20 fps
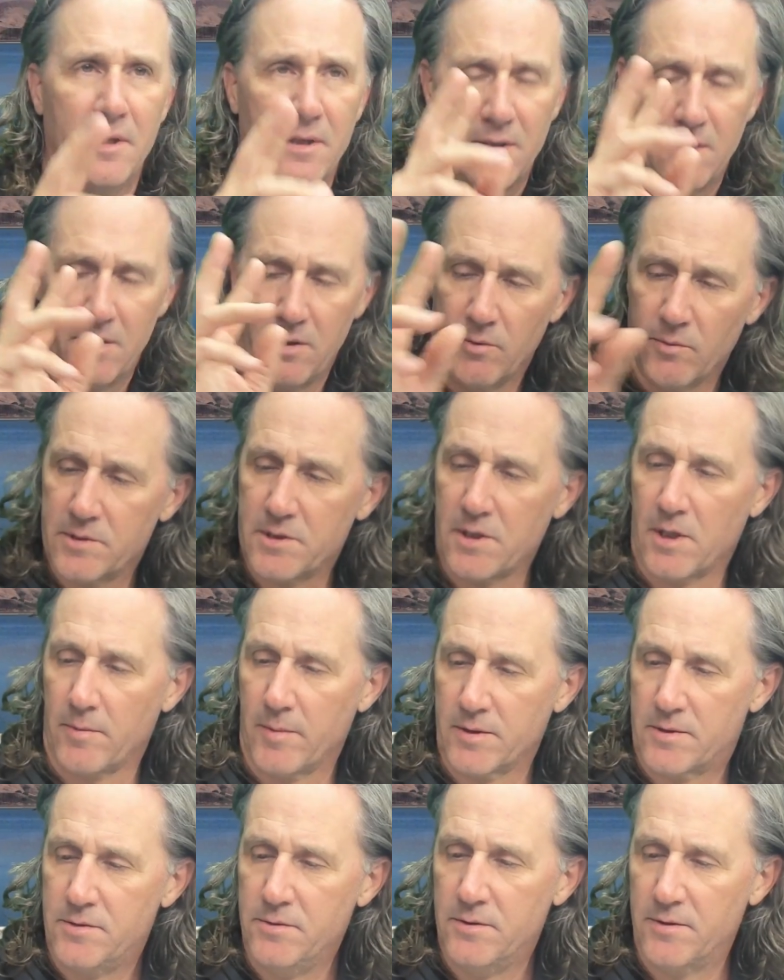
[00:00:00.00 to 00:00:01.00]
I want to talk
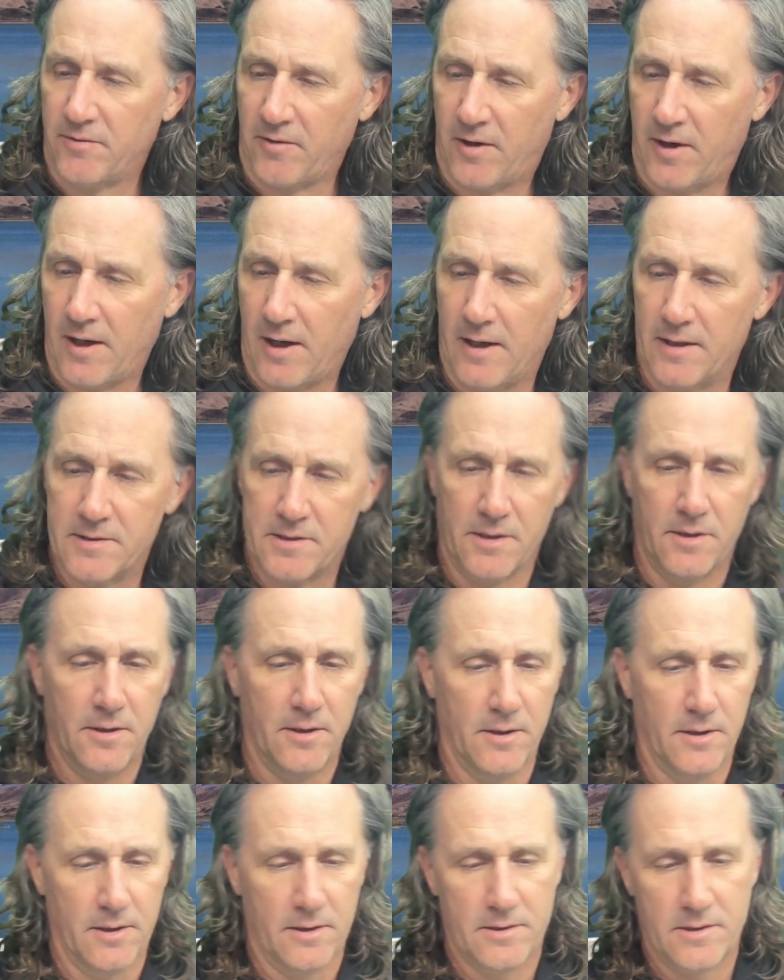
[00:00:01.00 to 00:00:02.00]
about two different kinds of
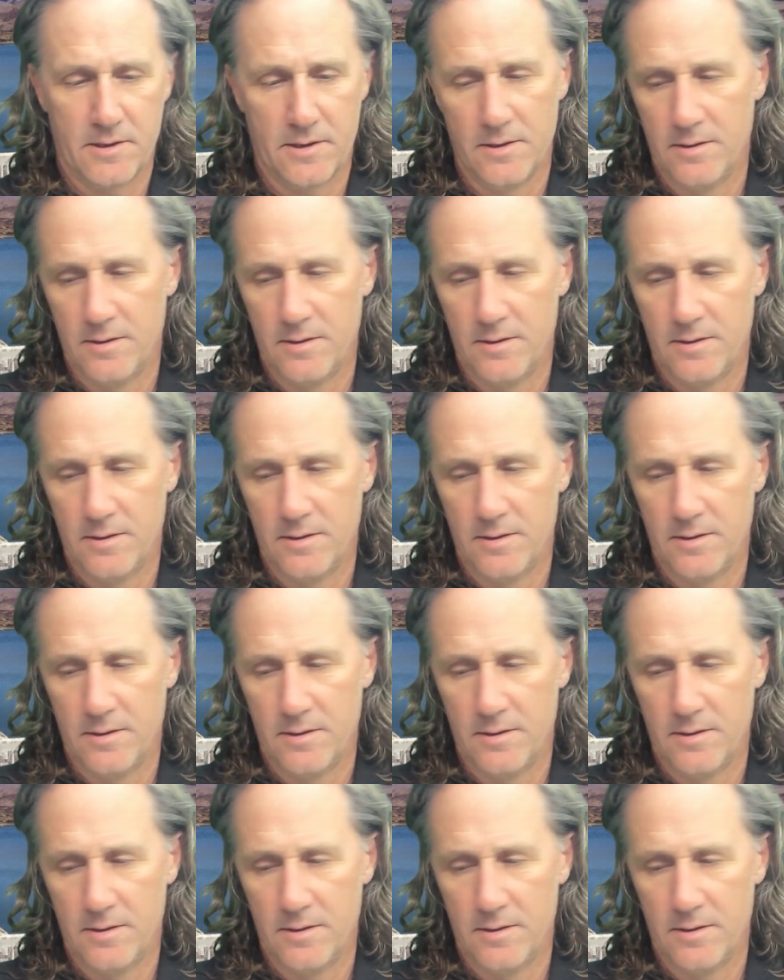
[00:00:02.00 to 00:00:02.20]
hooks.